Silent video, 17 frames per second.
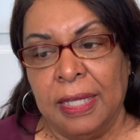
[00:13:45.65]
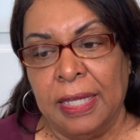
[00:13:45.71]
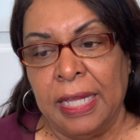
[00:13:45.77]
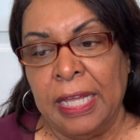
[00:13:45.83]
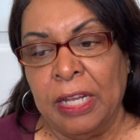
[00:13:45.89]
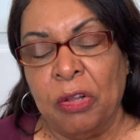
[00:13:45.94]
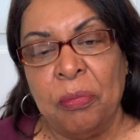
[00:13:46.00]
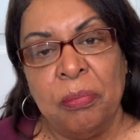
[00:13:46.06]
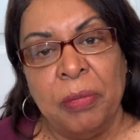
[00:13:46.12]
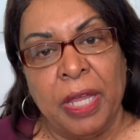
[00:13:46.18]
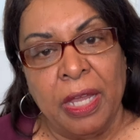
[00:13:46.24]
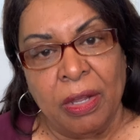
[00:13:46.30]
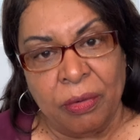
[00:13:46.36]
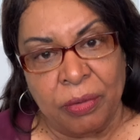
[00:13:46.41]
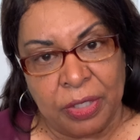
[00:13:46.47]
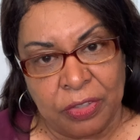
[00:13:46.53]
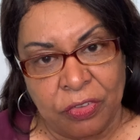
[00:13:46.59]
in a
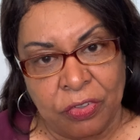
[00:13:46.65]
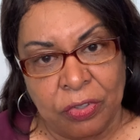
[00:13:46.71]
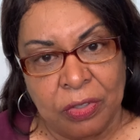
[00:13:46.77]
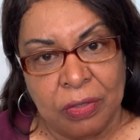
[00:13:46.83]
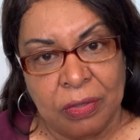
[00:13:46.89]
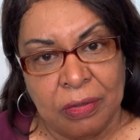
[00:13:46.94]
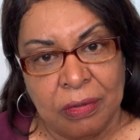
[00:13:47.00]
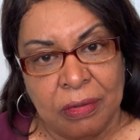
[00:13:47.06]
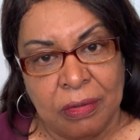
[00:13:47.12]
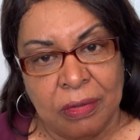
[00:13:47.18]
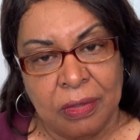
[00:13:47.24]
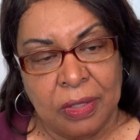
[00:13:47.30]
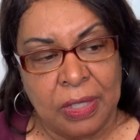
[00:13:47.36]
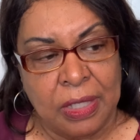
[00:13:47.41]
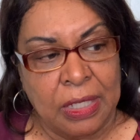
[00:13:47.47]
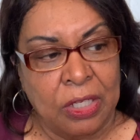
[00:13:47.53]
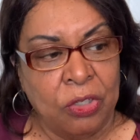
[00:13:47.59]
marriage,
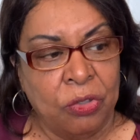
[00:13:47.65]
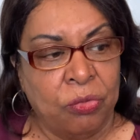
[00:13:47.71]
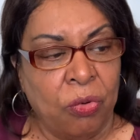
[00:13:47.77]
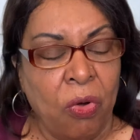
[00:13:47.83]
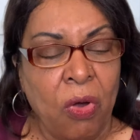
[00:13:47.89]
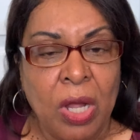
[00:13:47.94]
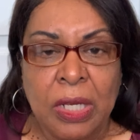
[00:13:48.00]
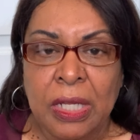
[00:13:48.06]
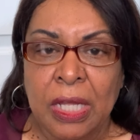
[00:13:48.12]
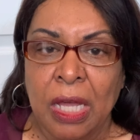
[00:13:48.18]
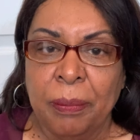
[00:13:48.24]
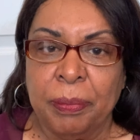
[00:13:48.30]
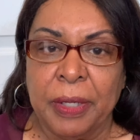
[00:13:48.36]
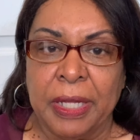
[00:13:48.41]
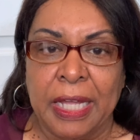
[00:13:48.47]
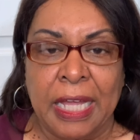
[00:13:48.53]
growing up